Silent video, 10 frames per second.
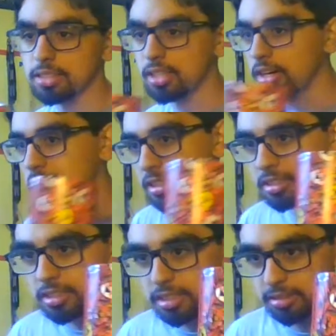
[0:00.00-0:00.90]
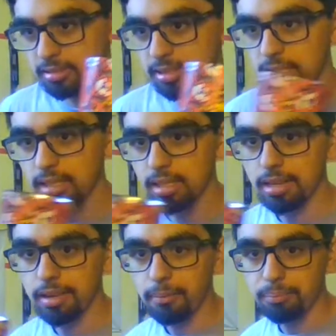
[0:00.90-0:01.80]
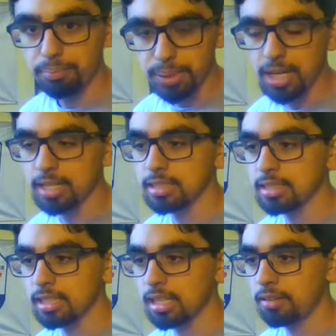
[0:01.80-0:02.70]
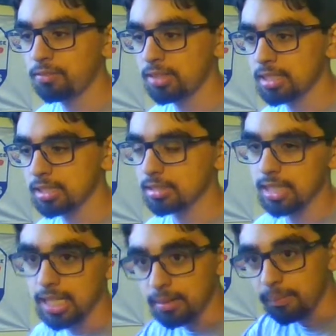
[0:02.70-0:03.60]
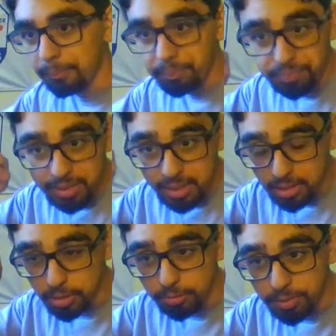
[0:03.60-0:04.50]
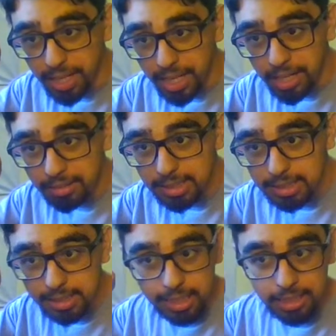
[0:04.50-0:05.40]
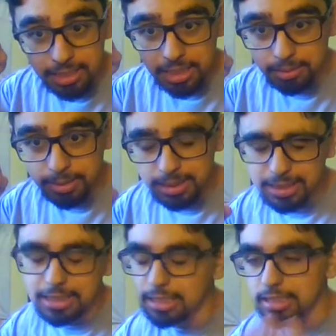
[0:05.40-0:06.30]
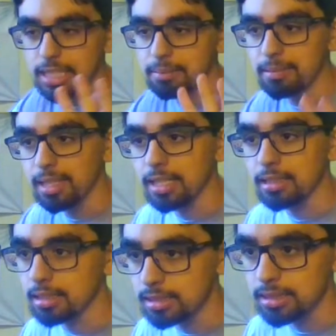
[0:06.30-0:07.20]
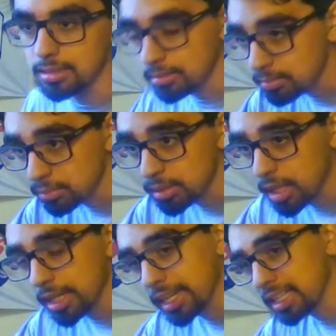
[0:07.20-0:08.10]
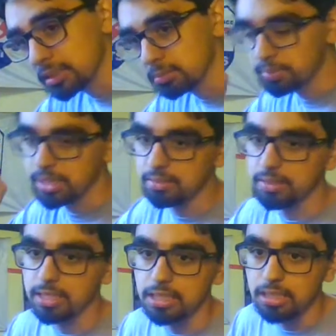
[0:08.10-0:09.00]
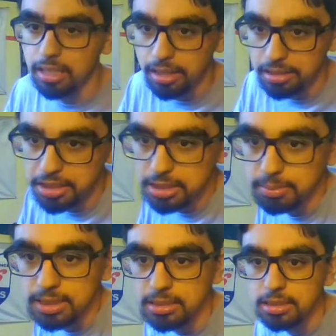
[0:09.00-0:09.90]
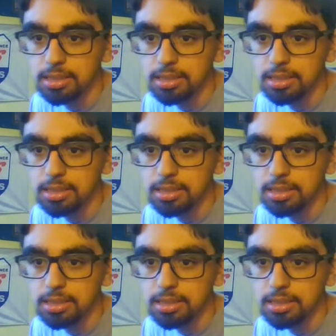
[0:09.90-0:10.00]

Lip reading: are harder to tune. But honestly, if you just kind of do very slight adjustments, it's the same thing. It's just not as big of adjustments.